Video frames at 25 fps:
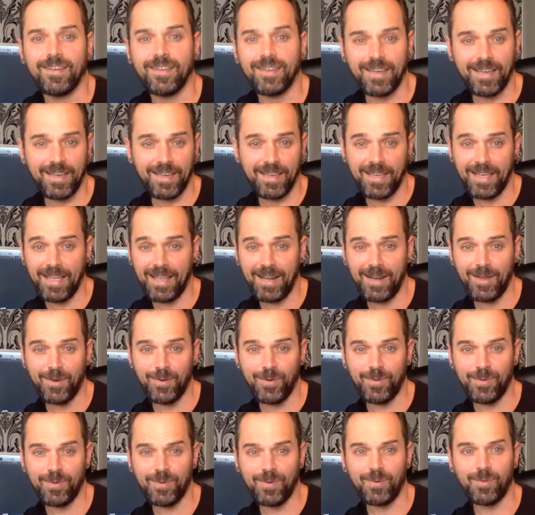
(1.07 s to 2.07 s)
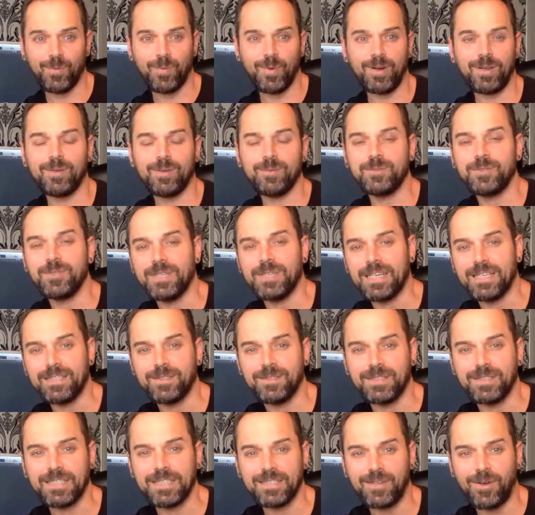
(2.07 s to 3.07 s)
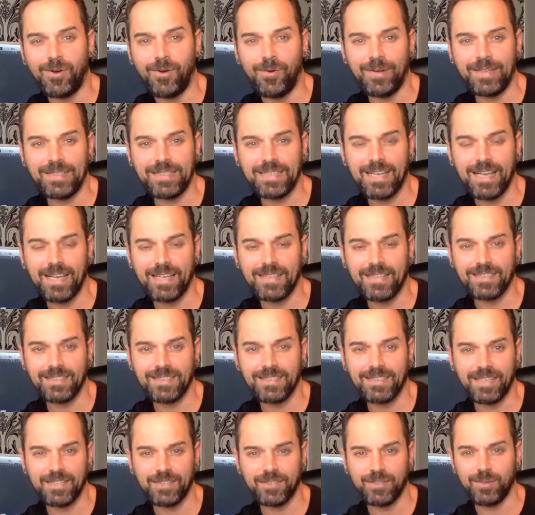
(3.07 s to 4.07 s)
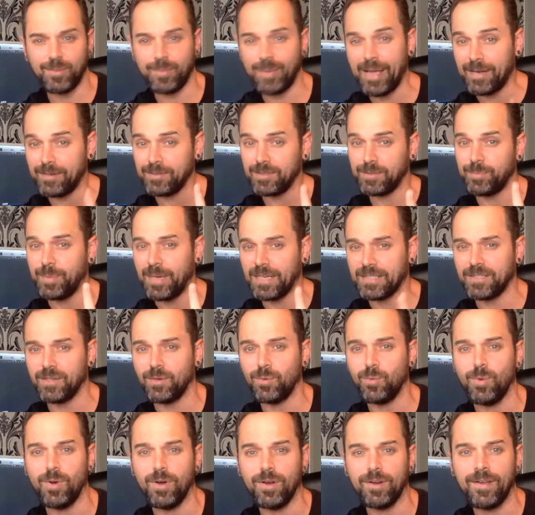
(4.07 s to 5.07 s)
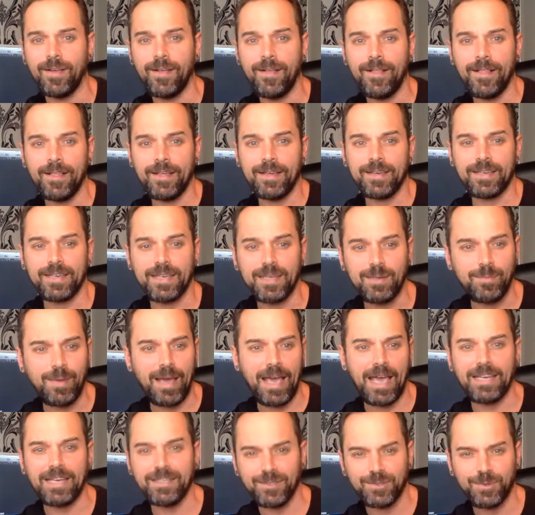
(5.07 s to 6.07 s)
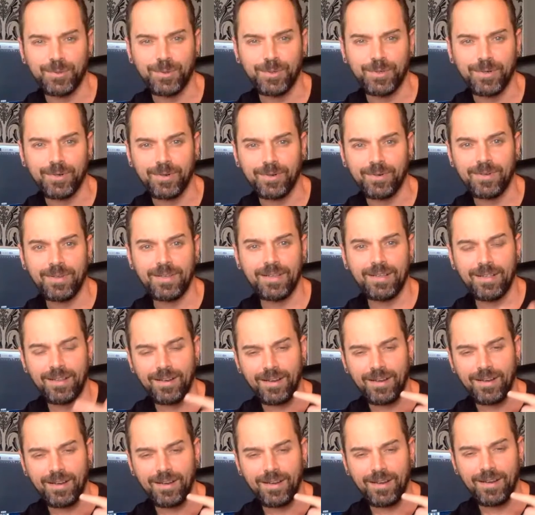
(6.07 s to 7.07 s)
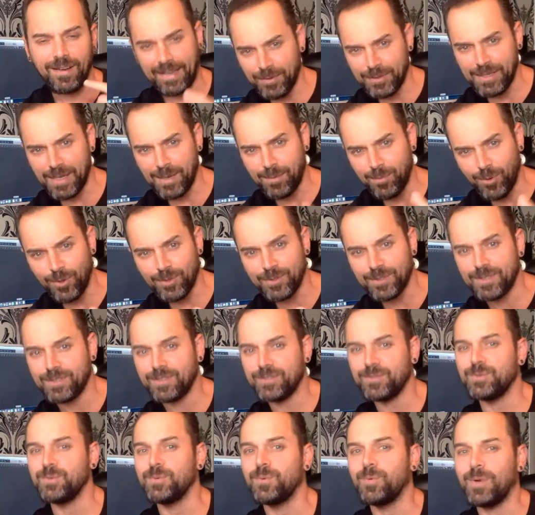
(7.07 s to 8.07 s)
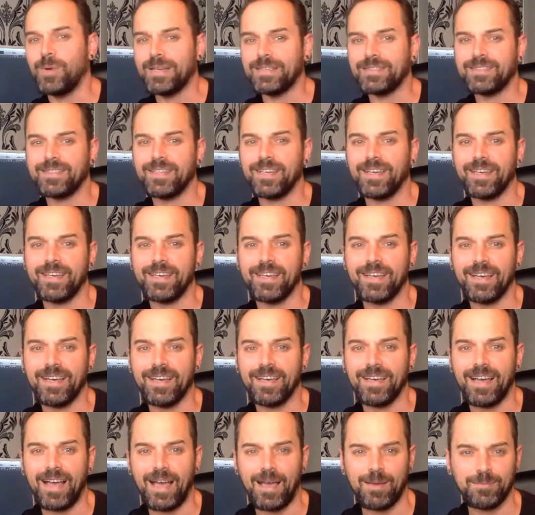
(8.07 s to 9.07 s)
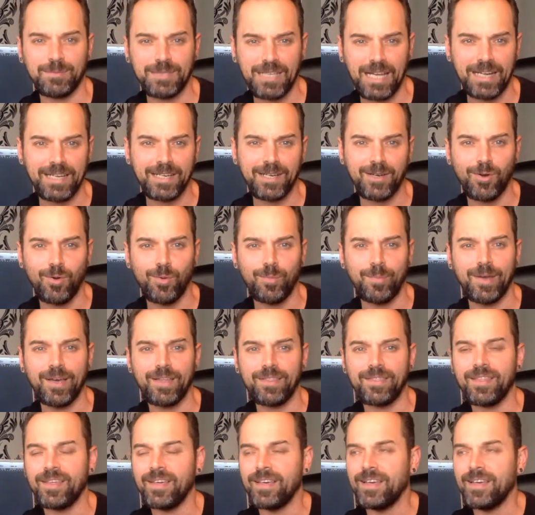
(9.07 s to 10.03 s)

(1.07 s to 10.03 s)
Hey, hello. Welcome today to this OrangeHangs session, very special one in my studio. Like every day, Monday to Wednesday, I'm Danny Gomez.